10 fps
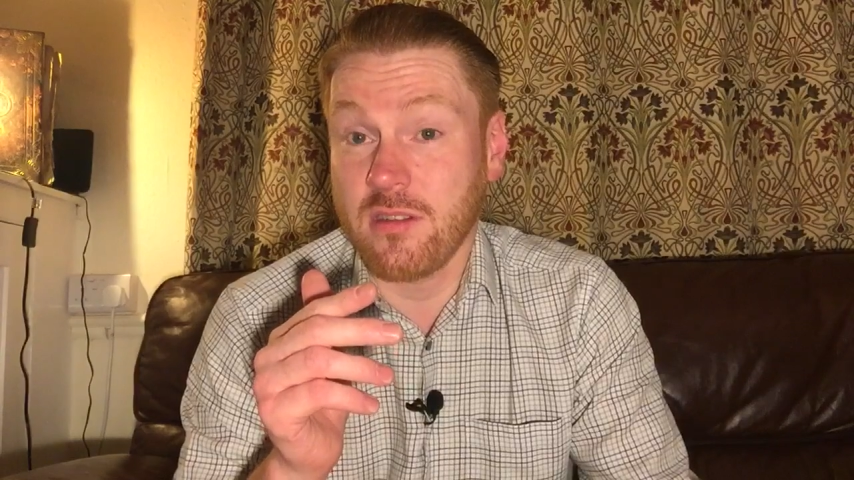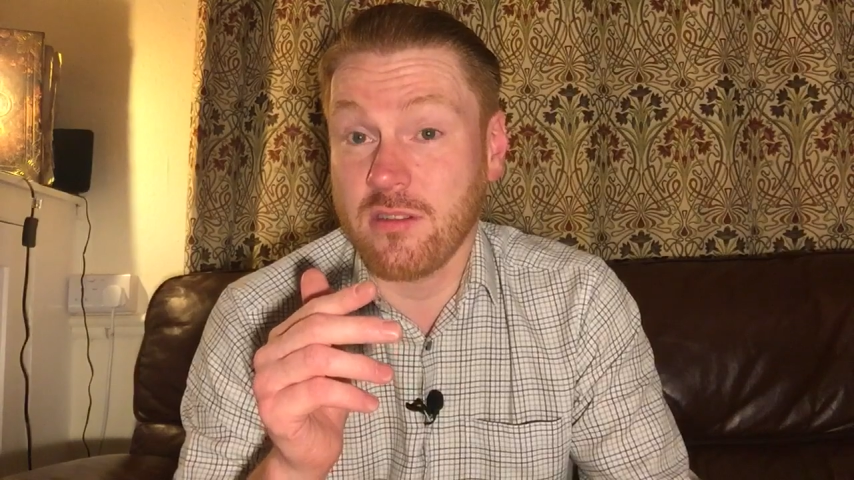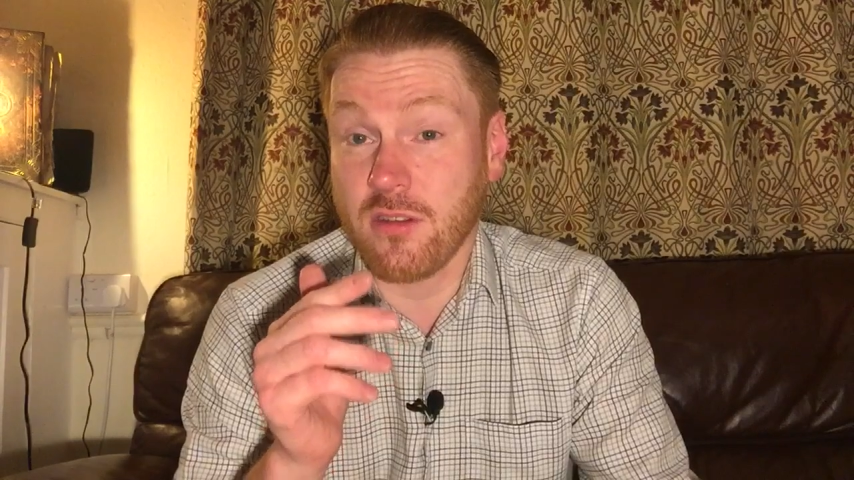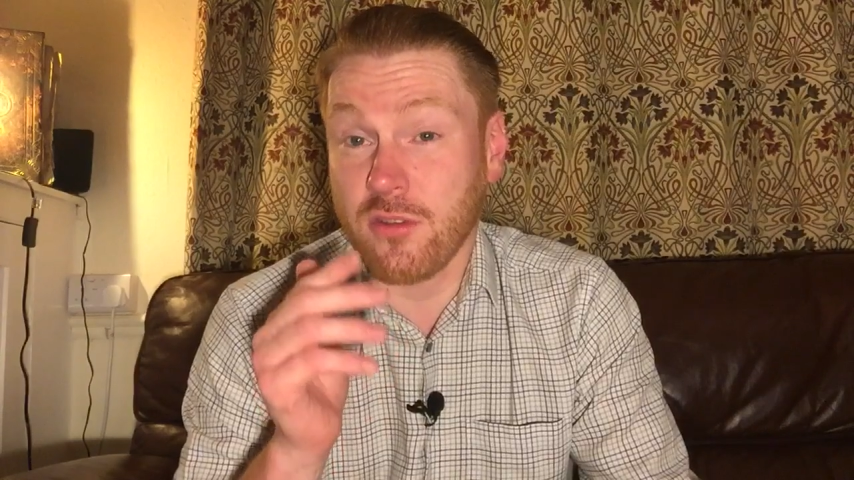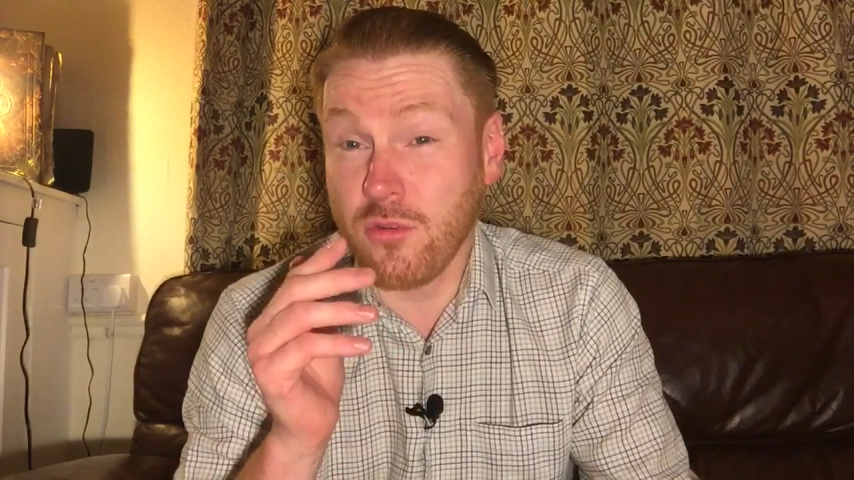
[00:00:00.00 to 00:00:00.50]

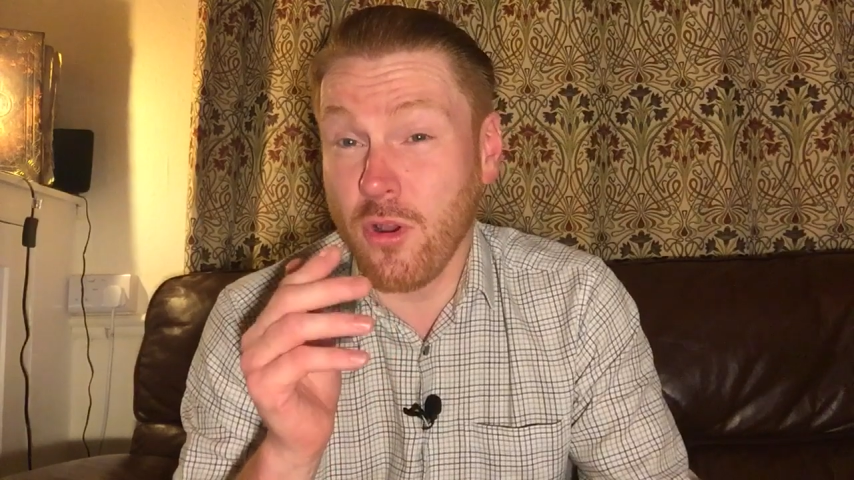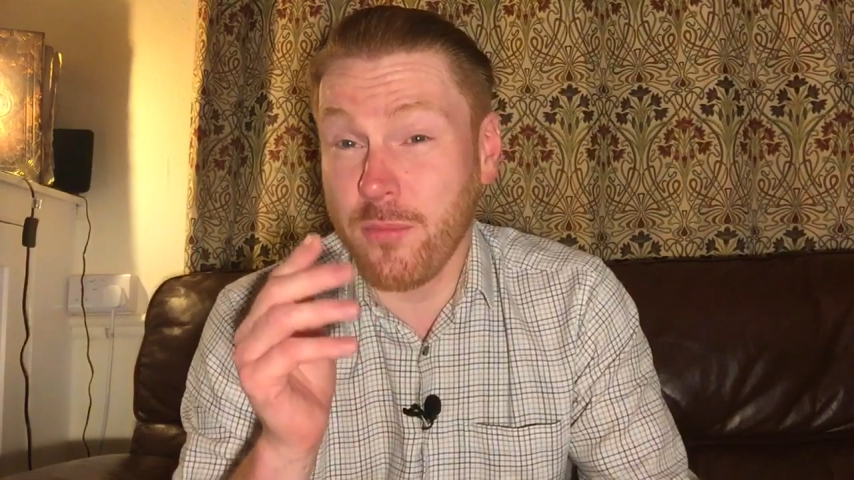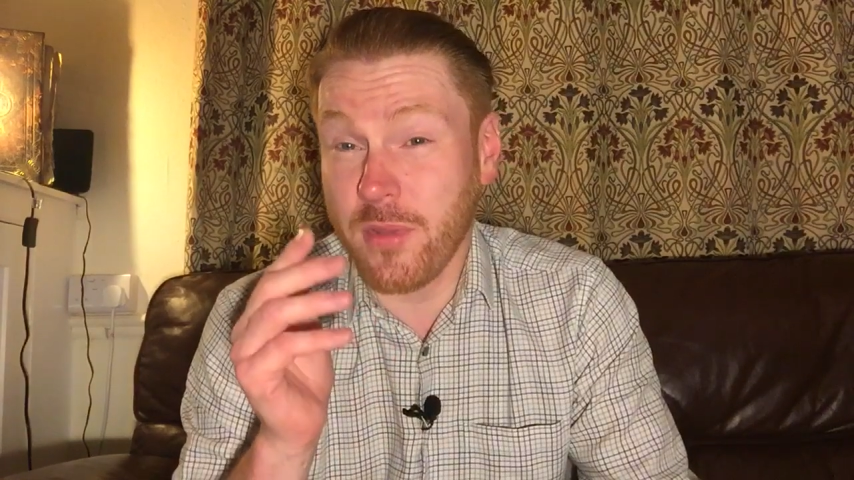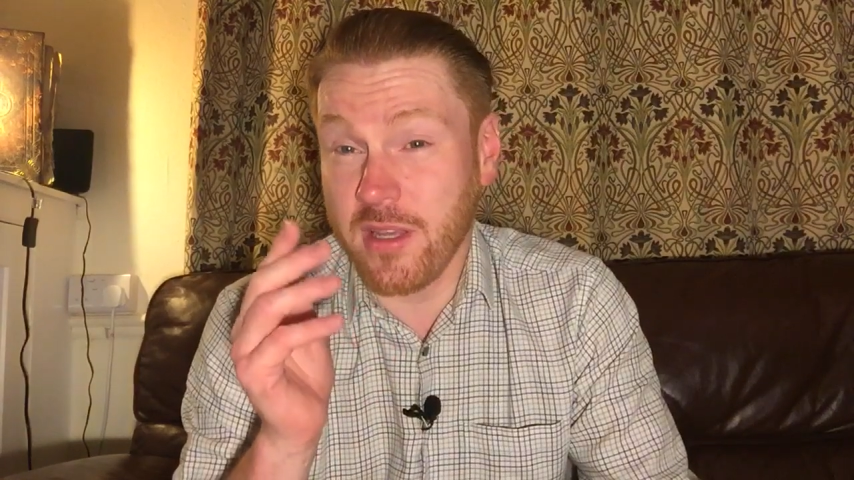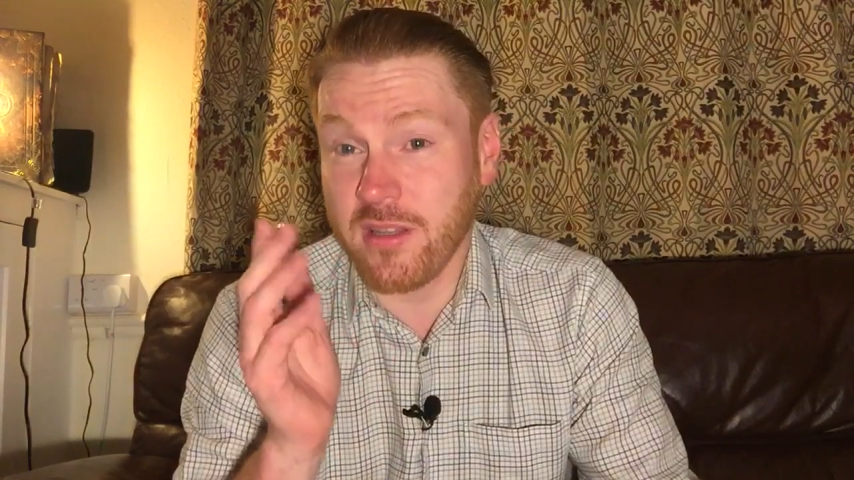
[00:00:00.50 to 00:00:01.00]
So I do
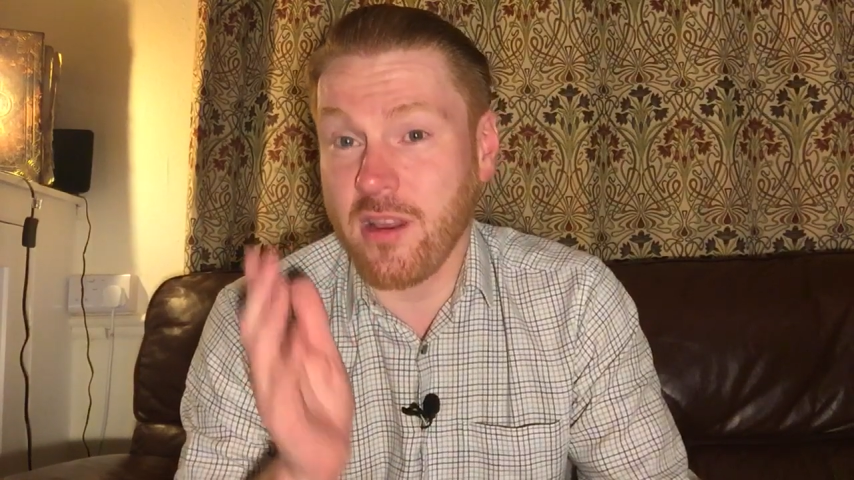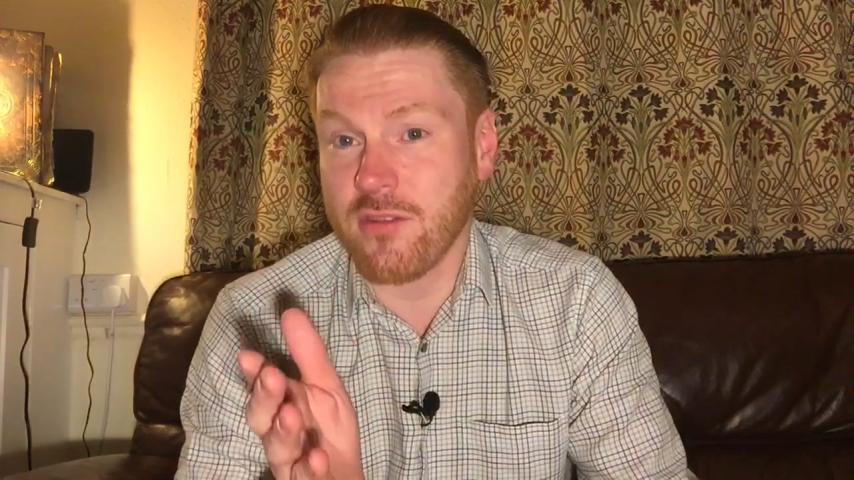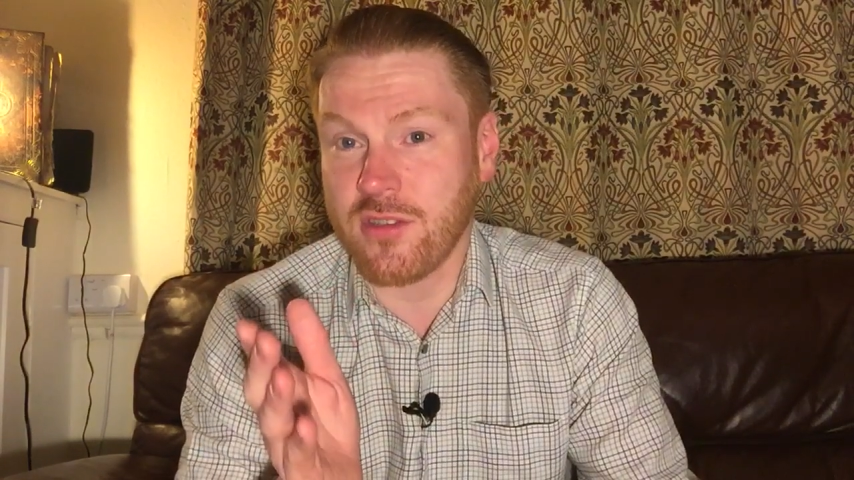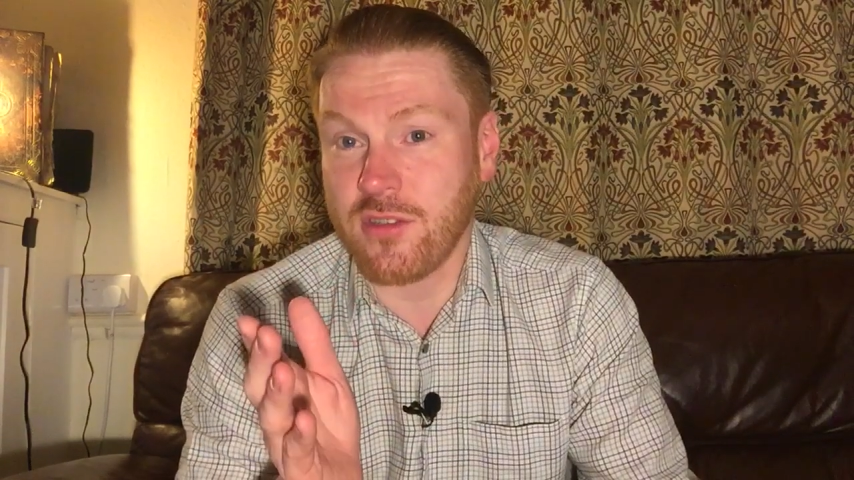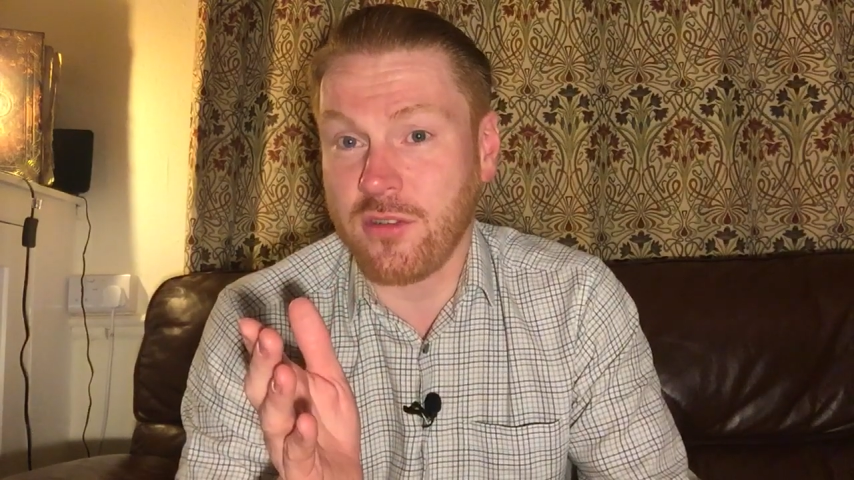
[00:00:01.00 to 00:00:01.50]
hope it
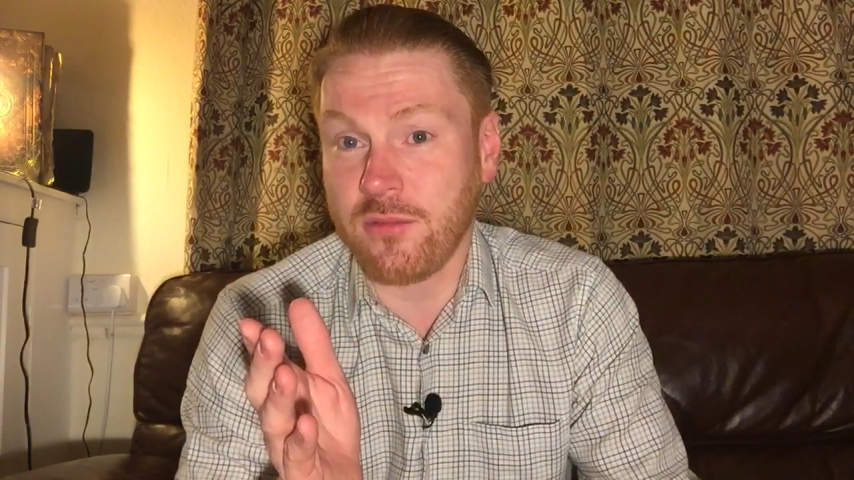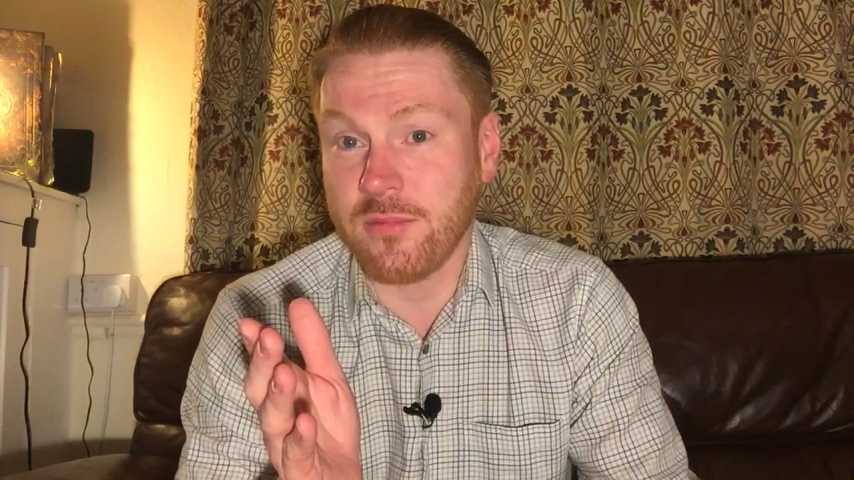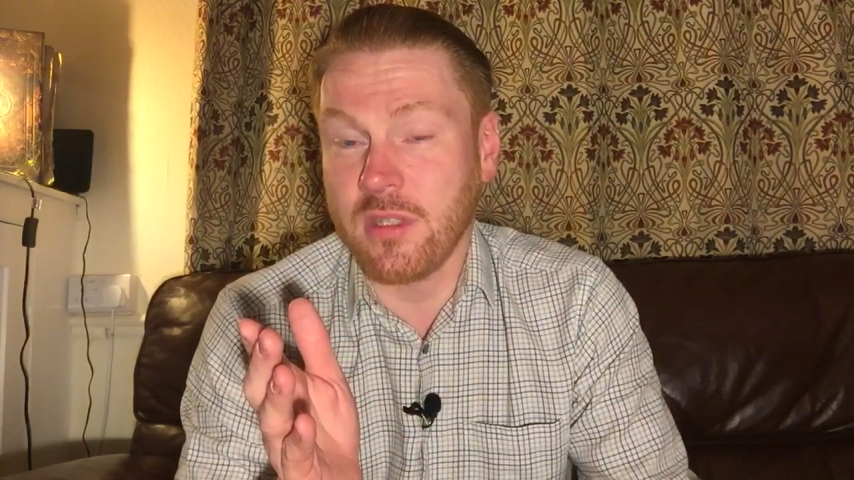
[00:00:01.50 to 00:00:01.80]
encourages you.